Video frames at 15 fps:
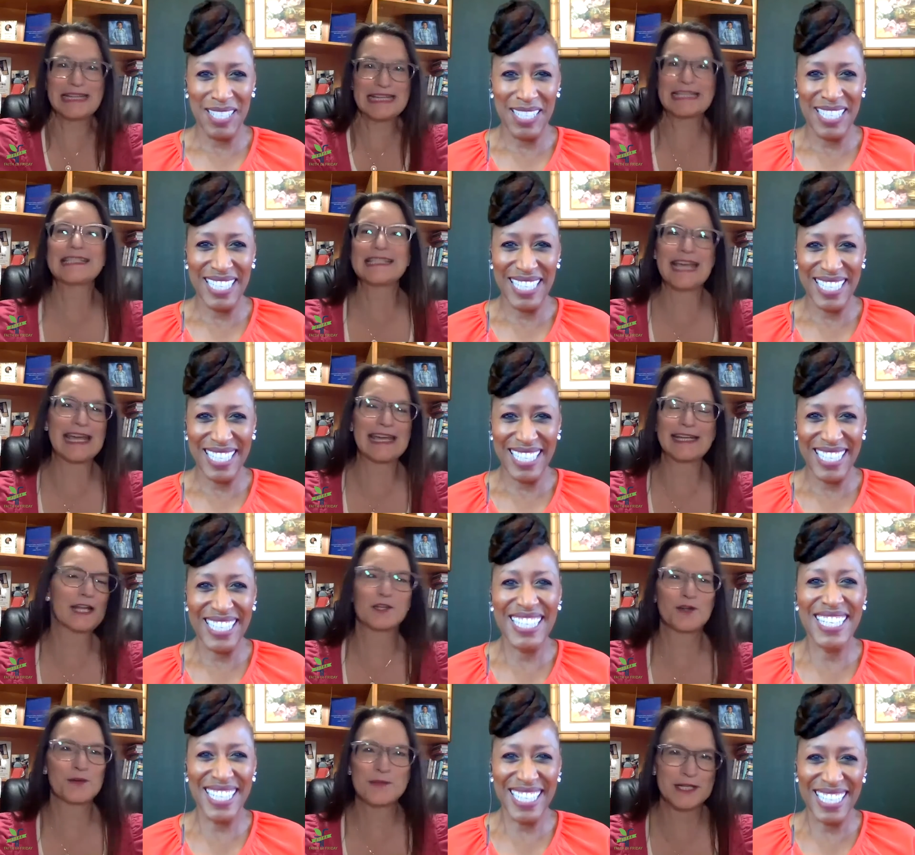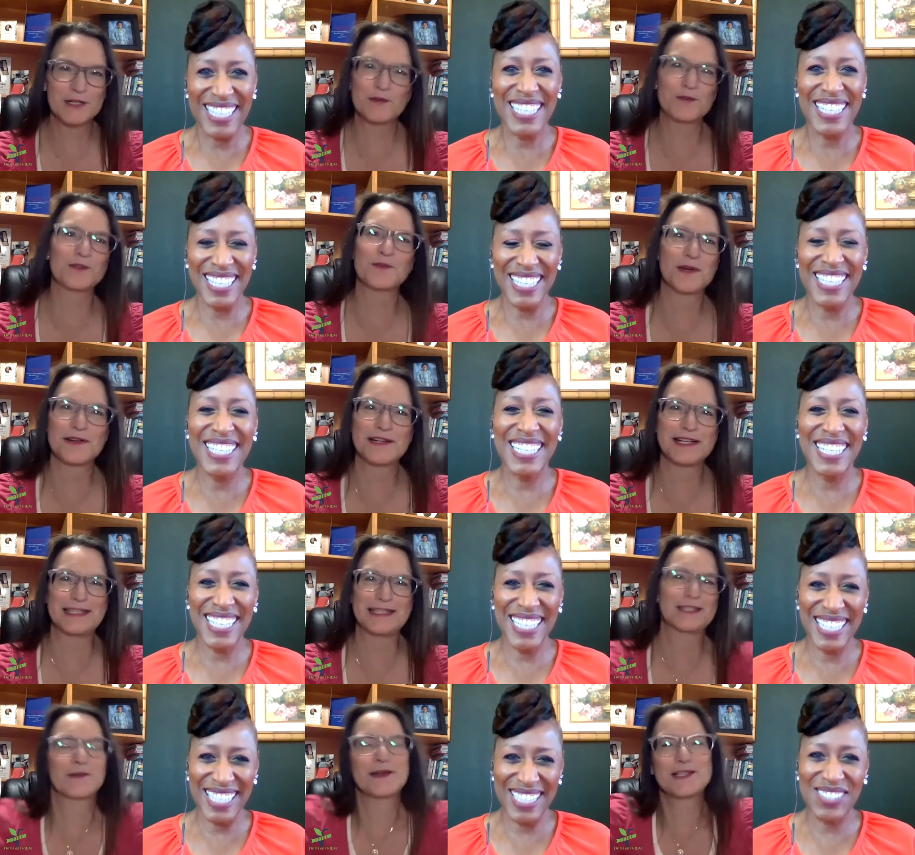Speaker 1: can say it and nobody knows where it is.
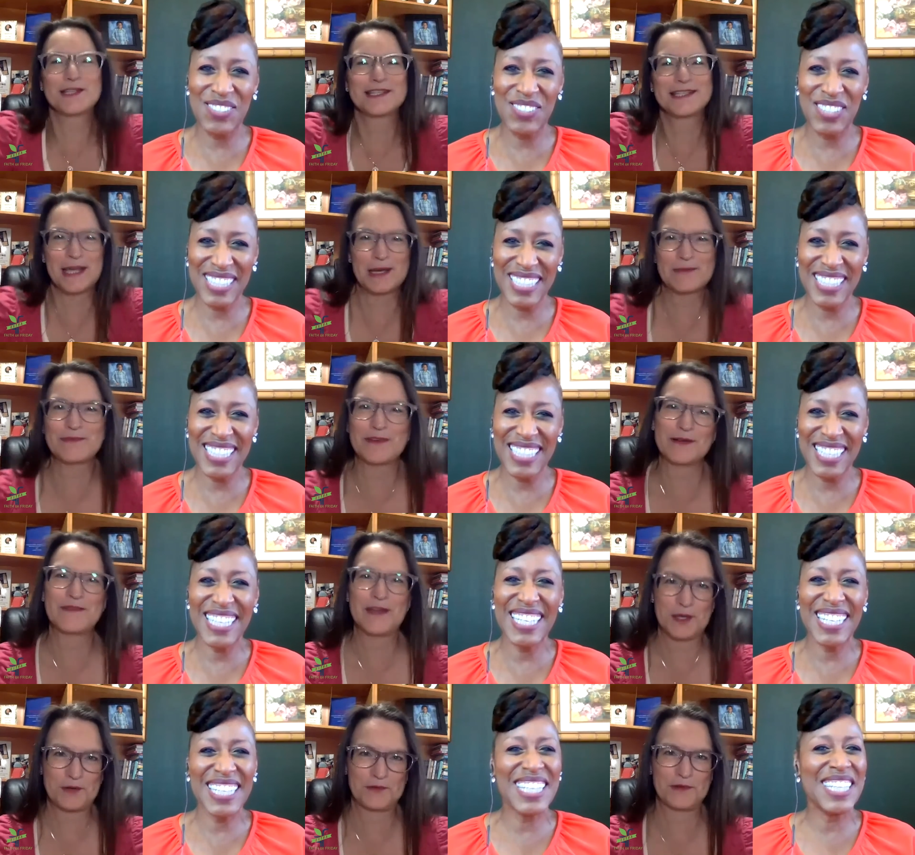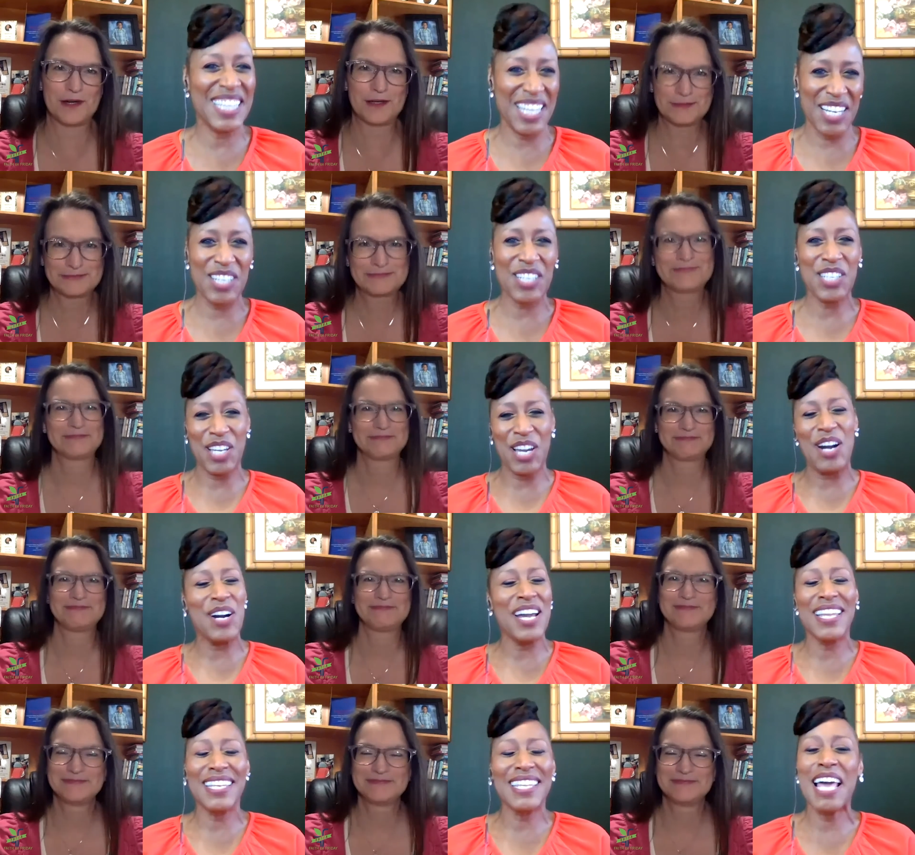So I just say I'm from
Speaker 2: Vancouver. There you go.
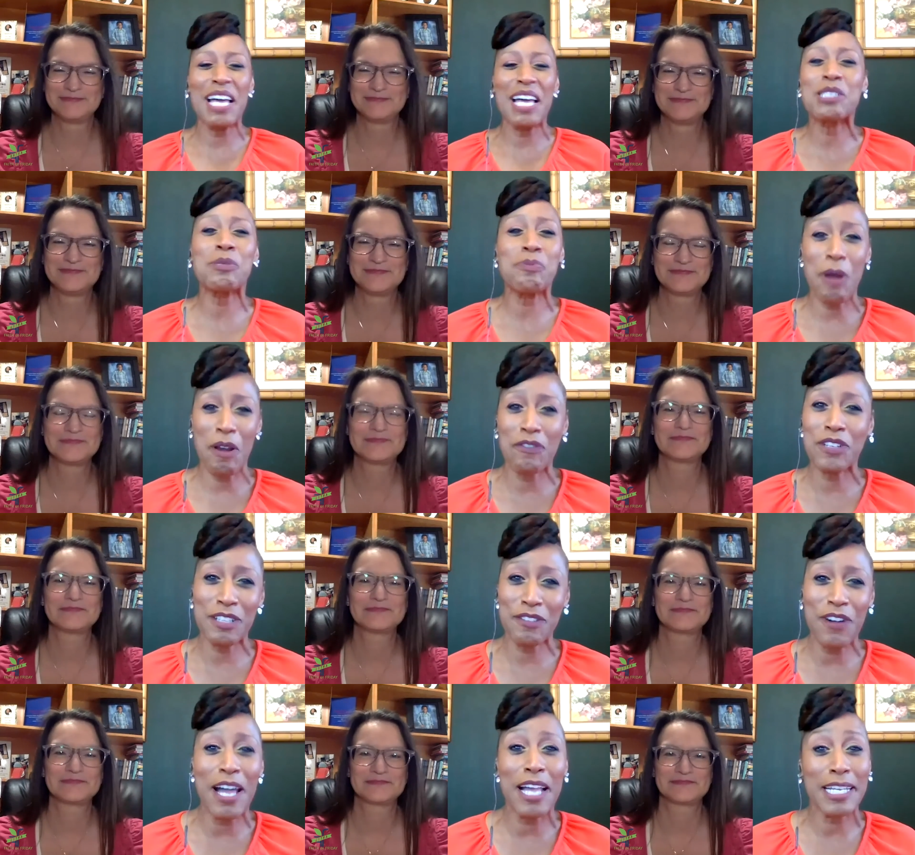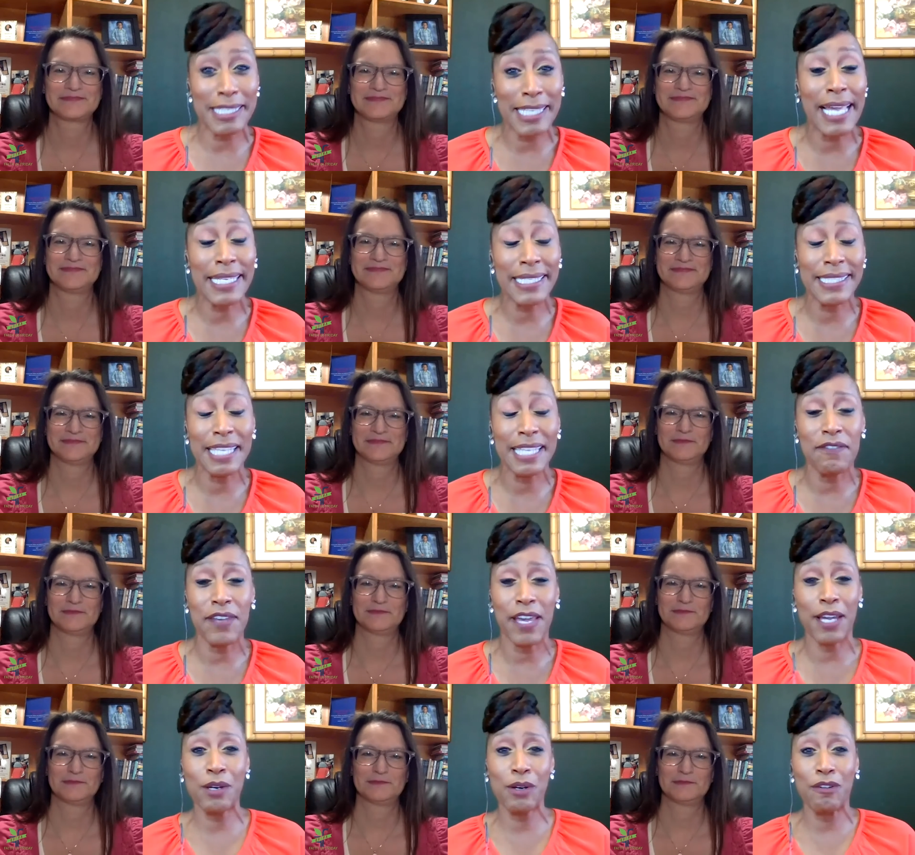And that is perfectly fine because I can say
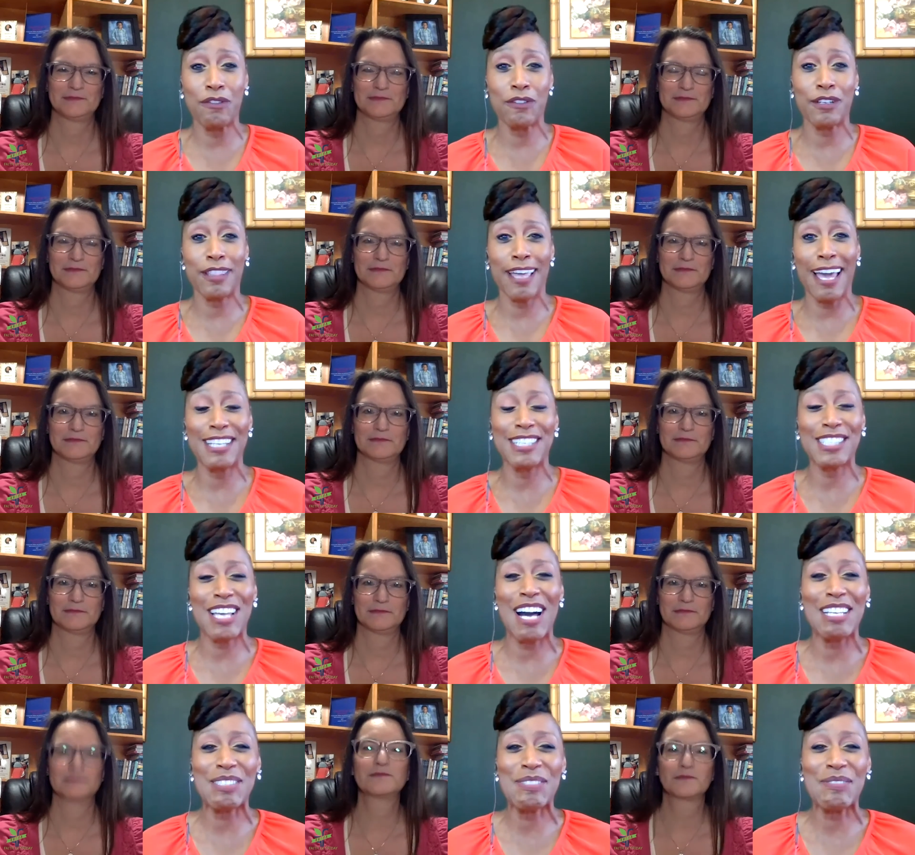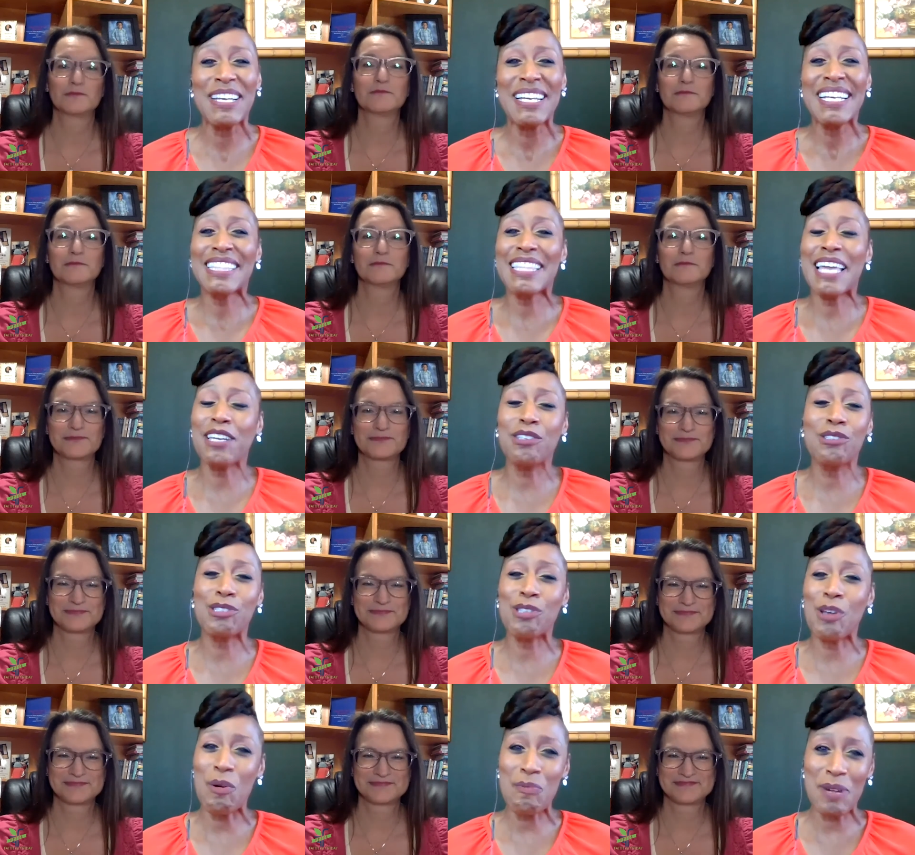Vancouver. That is awesome. Thank you
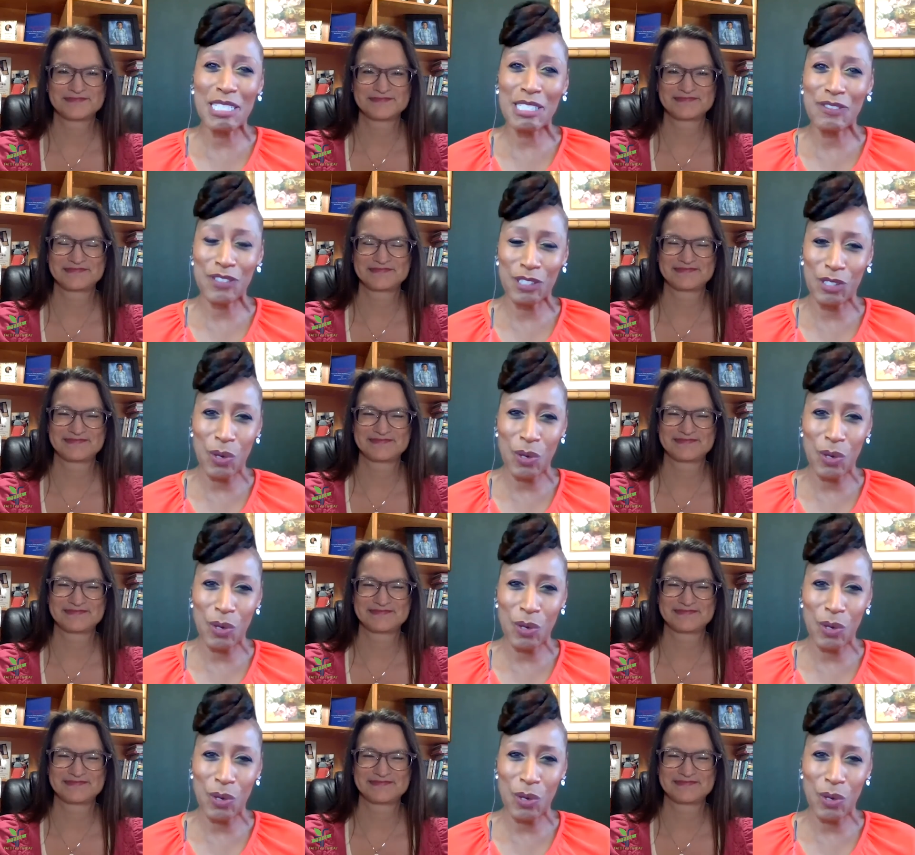so much for